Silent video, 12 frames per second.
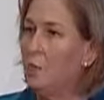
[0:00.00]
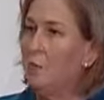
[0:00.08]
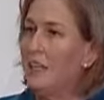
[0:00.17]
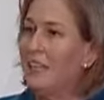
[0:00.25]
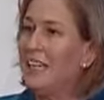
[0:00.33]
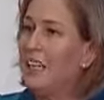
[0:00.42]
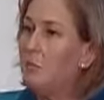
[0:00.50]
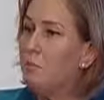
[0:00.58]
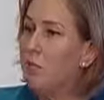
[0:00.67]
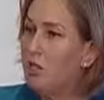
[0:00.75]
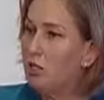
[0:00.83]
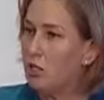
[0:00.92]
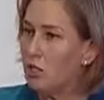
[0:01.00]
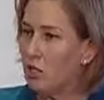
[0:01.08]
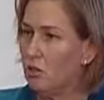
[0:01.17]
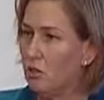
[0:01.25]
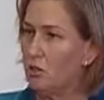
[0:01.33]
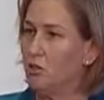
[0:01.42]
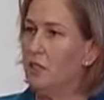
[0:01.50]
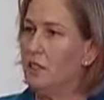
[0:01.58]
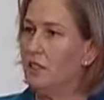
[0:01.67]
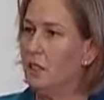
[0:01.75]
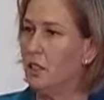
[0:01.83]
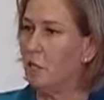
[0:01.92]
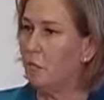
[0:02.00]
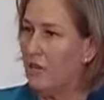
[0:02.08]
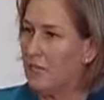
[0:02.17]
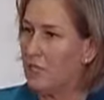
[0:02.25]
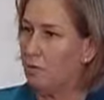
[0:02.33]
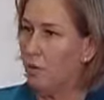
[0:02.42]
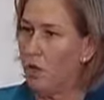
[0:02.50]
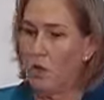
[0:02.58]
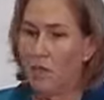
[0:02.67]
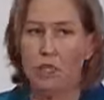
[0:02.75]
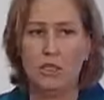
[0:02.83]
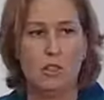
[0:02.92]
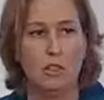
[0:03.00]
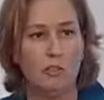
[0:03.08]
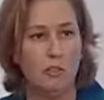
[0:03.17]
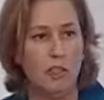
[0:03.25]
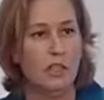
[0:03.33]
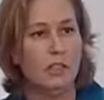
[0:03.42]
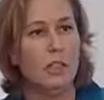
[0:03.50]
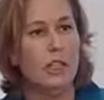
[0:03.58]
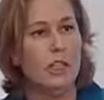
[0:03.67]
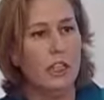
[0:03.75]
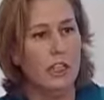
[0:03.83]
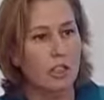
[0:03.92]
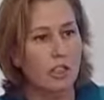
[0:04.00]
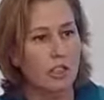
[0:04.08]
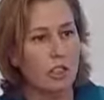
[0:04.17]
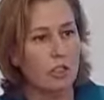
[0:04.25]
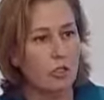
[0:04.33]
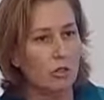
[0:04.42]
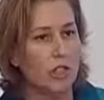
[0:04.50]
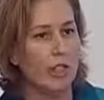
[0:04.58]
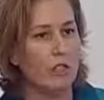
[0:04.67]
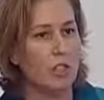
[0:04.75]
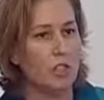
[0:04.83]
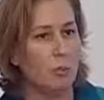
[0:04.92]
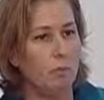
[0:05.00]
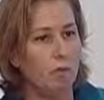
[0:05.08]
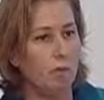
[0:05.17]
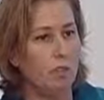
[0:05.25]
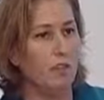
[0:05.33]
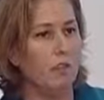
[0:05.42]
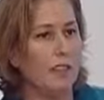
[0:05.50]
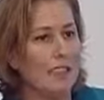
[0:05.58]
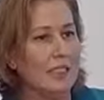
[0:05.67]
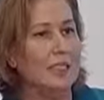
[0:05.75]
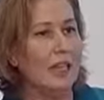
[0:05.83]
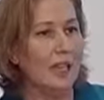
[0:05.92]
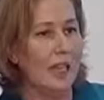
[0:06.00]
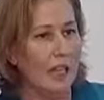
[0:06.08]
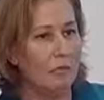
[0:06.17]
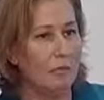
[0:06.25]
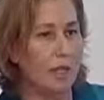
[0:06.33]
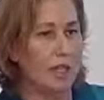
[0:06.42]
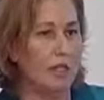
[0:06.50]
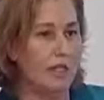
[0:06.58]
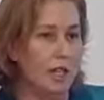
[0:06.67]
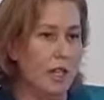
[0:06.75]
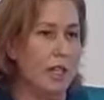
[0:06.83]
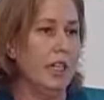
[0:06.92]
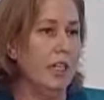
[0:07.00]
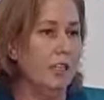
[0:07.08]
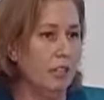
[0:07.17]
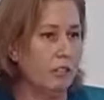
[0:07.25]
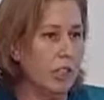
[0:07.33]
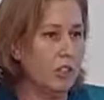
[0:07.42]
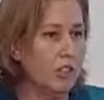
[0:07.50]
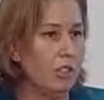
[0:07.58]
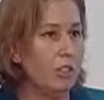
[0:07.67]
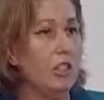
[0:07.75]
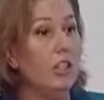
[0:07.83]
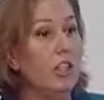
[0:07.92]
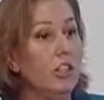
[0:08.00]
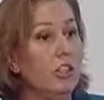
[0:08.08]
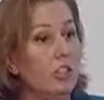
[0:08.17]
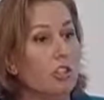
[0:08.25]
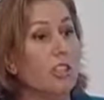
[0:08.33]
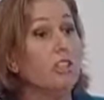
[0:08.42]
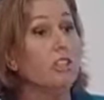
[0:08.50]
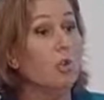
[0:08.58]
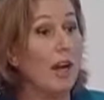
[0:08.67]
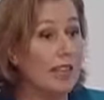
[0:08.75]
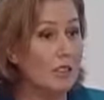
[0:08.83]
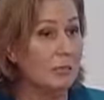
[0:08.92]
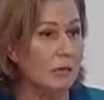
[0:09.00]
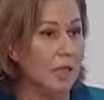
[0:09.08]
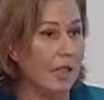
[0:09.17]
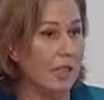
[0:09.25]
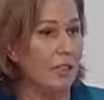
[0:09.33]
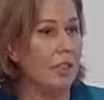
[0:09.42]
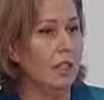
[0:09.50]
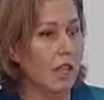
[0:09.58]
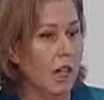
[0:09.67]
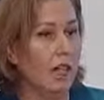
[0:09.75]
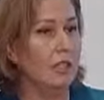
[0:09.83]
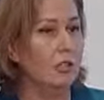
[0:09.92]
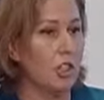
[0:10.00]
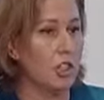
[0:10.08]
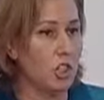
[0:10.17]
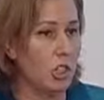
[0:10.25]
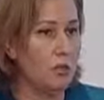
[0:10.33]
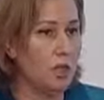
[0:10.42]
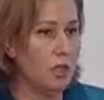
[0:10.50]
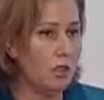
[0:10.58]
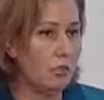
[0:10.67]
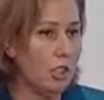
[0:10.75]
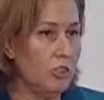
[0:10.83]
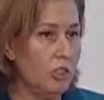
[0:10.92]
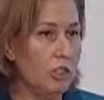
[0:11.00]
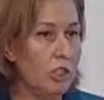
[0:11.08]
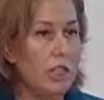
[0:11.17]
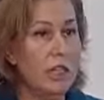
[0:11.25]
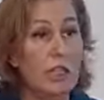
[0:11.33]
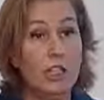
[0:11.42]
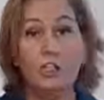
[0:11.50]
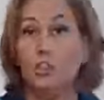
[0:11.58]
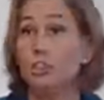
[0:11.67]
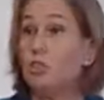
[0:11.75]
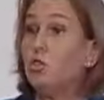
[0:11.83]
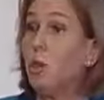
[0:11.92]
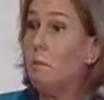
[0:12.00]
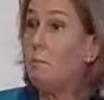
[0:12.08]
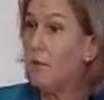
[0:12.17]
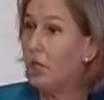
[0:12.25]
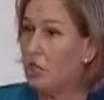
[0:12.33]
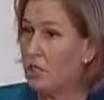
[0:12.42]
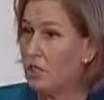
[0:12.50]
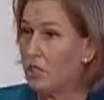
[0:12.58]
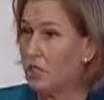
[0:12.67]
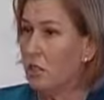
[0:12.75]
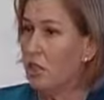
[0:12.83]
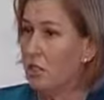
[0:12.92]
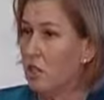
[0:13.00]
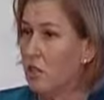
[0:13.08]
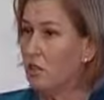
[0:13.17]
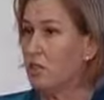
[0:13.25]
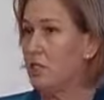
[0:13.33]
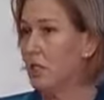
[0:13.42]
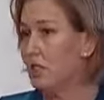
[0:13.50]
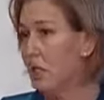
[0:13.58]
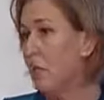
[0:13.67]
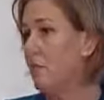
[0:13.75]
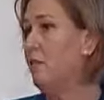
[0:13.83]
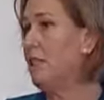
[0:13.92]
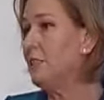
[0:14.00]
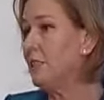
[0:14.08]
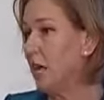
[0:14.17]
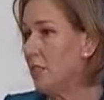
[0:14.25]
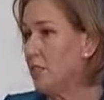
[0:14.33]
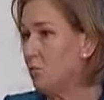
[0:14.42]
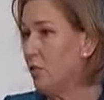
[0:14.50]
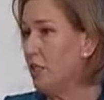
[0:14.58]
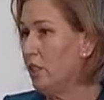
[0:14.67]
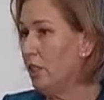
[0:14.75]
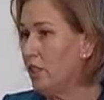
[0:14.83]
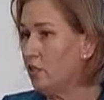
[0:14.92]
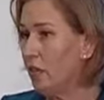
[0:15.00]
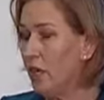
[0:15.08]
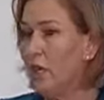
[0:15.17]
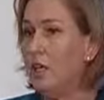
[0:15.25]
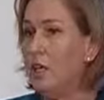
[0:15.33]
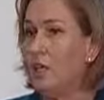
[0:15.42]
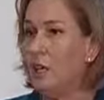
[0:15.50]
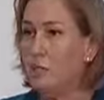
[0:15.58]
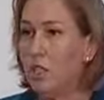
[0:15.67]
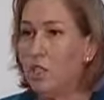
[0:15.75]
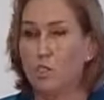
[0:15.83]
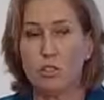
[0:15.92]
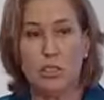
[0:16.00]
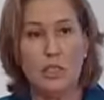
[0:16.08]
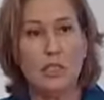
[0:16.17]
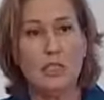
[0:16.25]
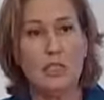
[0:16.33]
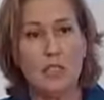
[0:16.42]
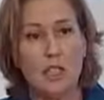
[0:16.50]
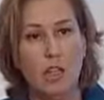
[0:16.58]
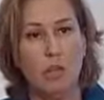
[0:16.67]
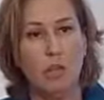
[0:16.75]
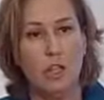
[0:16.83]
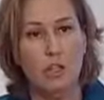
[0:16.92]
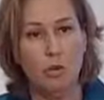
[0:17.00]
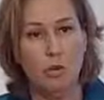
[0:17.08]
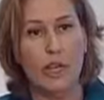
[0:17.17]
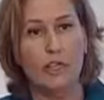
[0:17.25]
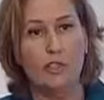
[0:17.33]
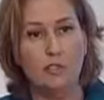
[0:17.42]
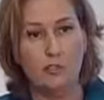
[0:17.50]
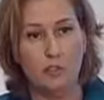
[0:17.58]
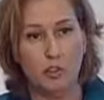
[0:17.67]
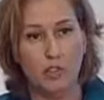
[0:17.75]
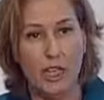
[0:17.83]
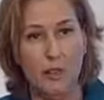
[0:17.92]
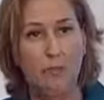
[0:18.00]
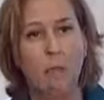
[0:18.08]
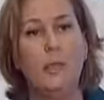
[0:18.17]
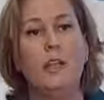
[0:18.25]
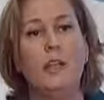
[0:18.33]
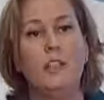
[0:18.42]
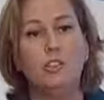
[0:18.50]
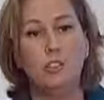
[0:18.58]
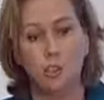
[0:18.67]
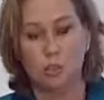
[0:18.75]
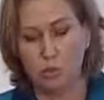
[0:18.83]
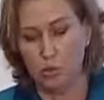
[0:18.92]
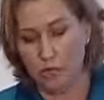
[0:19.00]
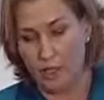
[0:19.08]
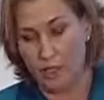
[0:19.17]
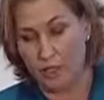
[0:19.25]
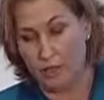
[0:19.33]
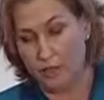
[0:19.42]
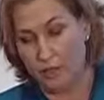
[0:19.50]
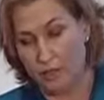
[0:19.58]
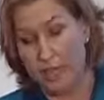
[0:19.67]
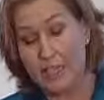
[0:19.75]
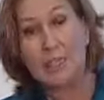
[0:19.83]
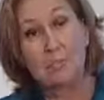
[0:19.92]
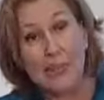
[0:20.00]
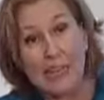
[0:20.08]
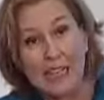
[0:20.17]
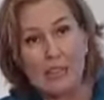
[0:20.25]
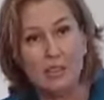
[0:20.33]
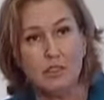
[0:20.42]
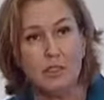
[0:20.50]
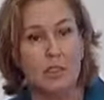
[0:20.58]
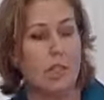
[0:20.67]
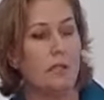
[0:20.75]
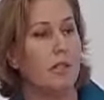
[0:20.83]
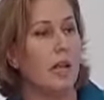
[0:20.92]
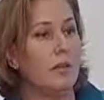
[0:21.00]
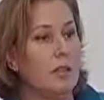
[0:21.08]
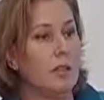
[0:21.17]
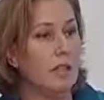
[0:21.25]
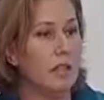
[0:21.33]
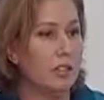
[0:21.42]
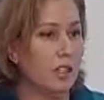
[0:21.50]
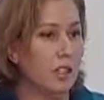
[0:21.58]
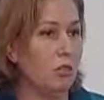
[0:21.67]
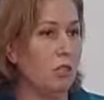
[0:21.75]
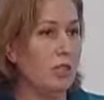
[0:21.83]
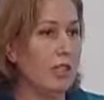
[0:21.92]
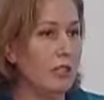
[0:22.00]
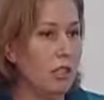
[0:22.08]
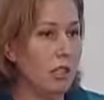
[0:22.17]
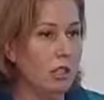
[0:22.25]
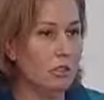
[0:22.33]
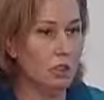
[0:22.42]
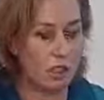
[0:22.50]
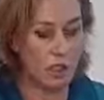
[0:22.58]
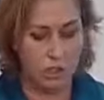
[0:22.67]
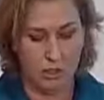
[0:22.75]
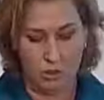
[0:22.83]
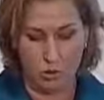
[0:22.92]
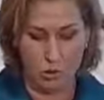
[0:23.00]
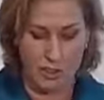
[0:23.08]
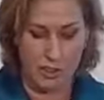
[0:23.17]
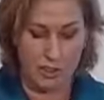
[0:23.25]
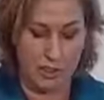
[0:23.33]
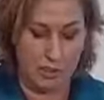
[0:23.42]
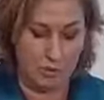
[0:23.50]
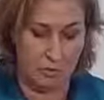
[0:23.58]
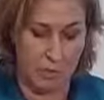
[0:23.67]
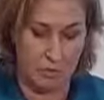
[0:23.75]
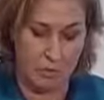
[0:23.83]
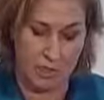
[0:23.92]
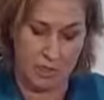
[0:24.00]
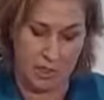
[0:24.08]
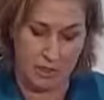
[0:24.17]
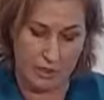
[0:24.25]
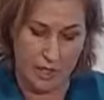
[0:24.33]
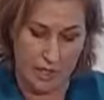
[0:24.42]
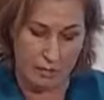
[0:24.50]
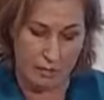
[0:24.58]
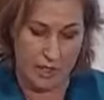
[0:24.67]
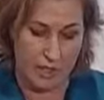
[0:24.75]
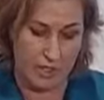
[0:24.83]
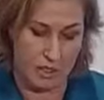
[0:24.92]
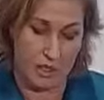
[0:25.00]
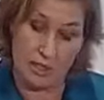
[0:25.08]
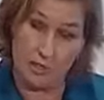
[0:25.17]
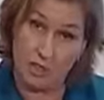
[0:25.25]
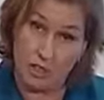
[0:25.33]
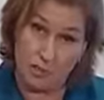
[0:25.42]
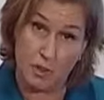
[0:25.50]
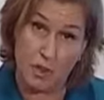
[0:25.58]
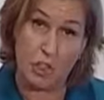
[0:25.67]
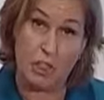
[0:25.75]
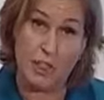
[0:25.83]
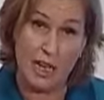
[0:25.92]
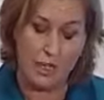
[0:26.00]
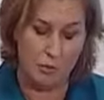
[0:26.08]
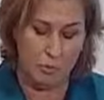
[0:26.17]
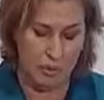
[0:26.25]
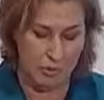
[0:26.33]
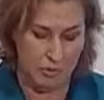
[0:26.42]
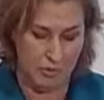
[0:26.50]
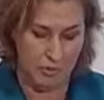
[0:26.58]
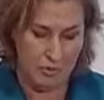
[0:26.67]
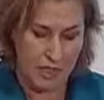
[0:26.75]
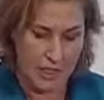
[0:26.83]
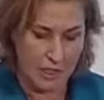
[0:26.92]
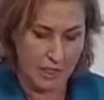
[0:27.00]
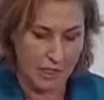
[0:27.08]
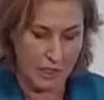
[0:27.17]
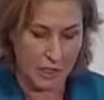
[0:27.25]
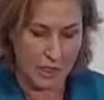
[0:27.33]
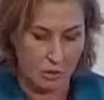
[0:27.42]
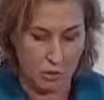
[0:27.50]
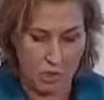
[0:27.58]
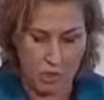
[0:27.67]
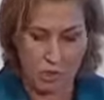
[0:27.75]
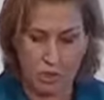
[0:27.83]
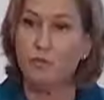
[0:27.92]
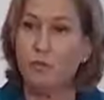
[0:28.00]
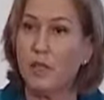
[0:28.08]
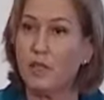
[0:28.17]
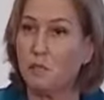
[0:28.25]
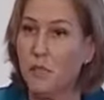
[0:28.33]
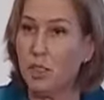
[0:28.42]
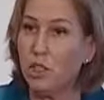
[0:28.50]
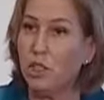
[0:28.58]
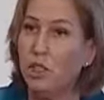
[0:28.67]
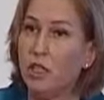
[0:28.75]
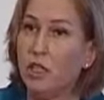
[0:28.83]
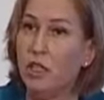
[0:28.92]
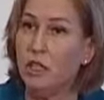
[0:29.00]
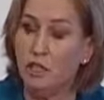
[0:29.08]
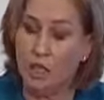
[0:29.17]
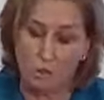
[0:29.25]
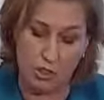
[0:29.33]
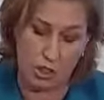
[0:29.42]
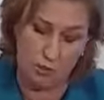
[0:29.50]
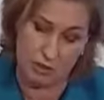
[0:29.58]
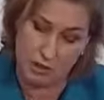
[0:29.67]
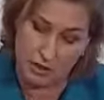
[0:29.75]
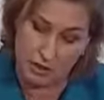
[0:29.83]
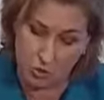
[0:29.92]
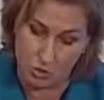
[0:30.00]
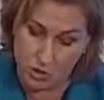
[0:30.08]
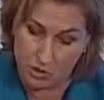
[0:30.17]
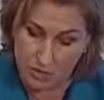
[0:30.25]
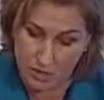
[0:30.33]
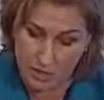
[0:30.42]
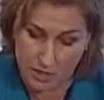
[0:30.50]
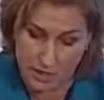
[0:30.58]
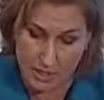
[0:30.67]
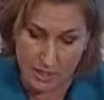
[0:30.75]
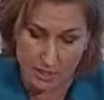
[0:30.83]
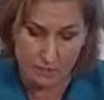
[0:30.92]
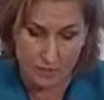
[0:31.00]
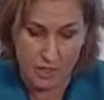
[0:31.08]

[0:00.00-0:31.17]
but they abuse the conflict and exploit this conflict in order to get the support of radical elements in the region, in order to undermine other regimes in the region, in order to embarrass those that are having ties with Israel, because this is the only way for them to explain sometimes their own ideology to different members and elements, and especially young people in region, especially in Arab and Muslim states.